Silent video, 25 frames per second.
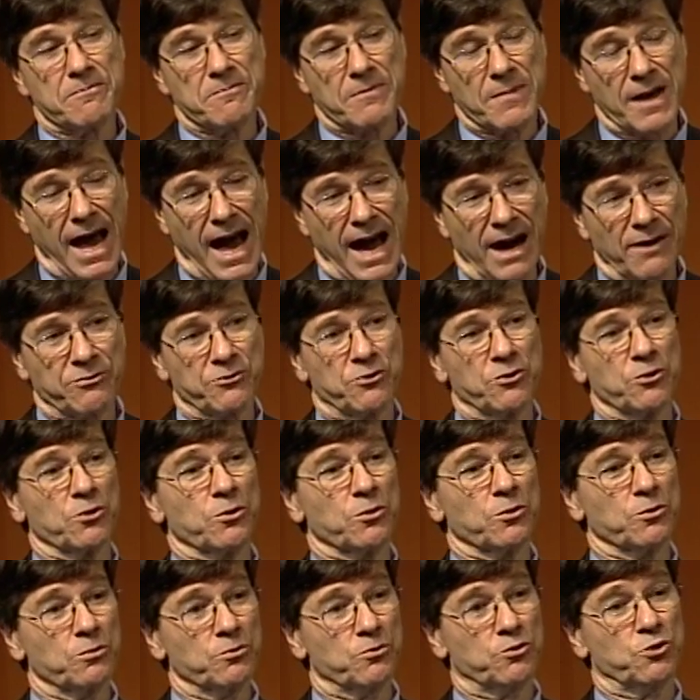
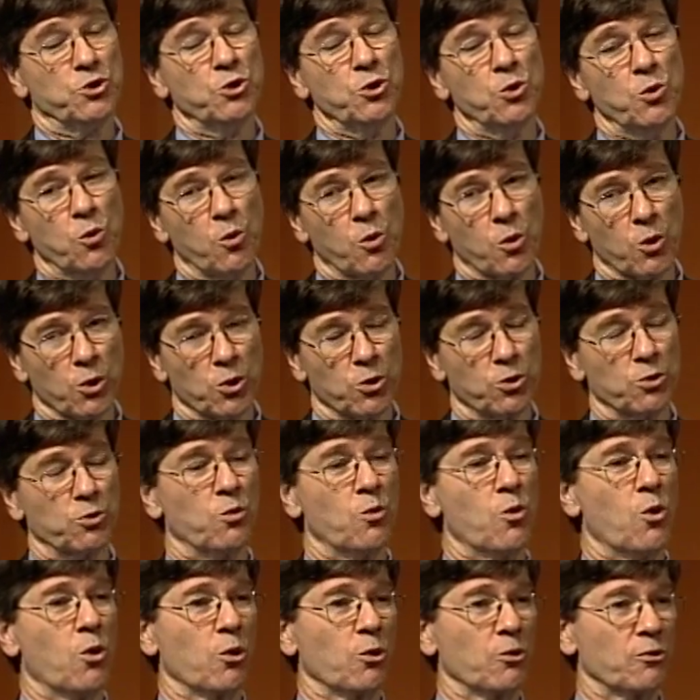after two world
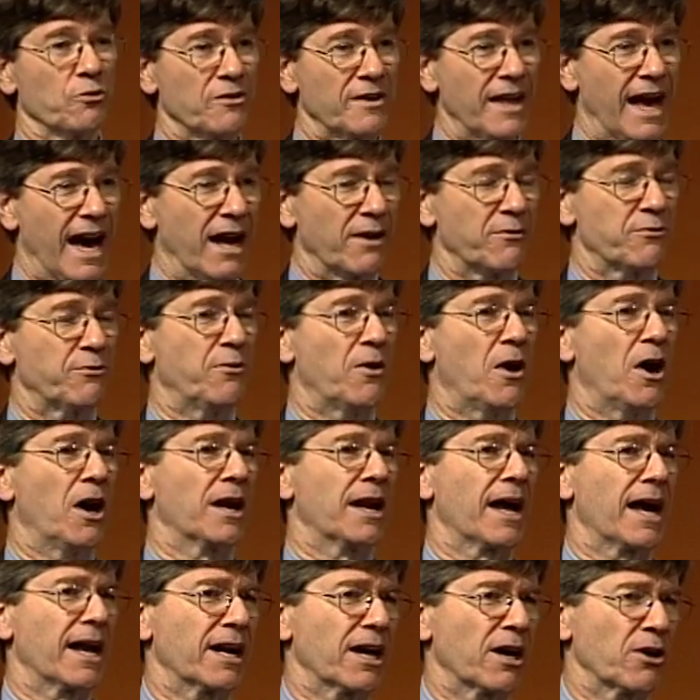wars not fought
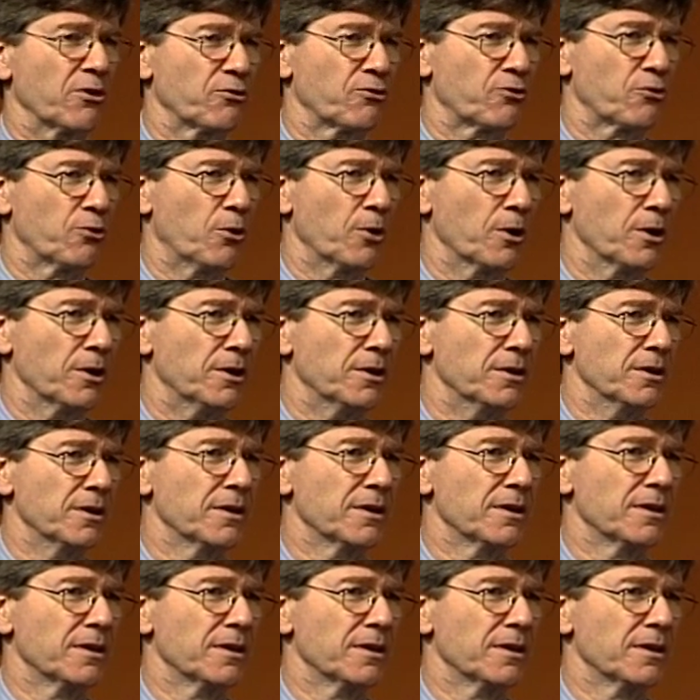on our soil,